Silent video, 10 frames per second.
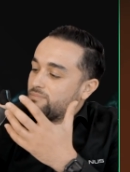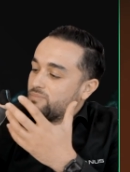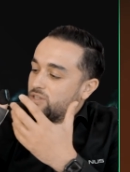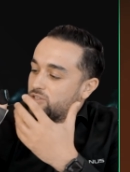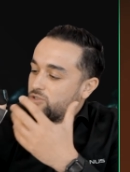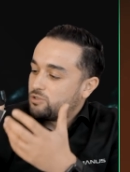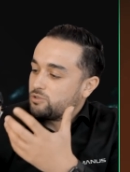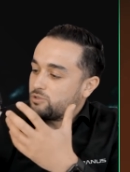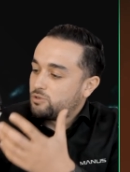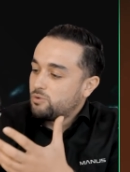the
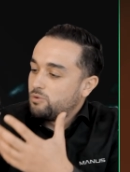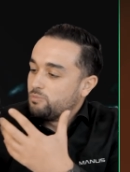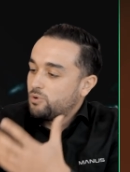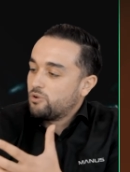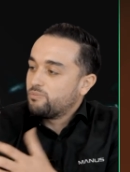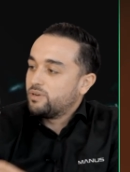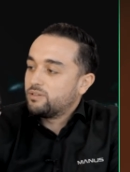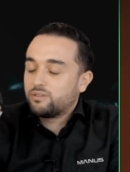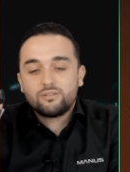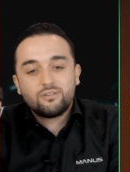true
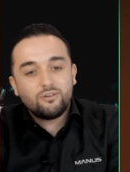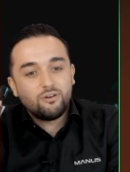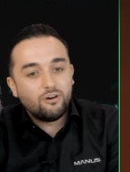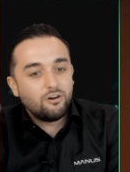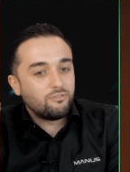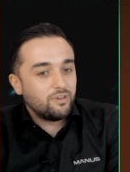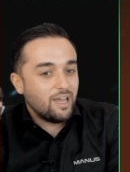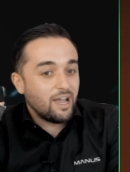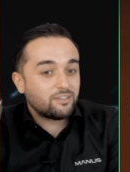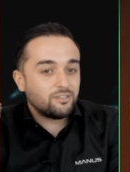movement of an
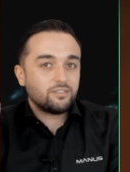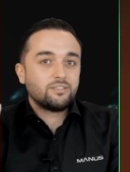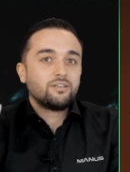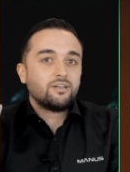actor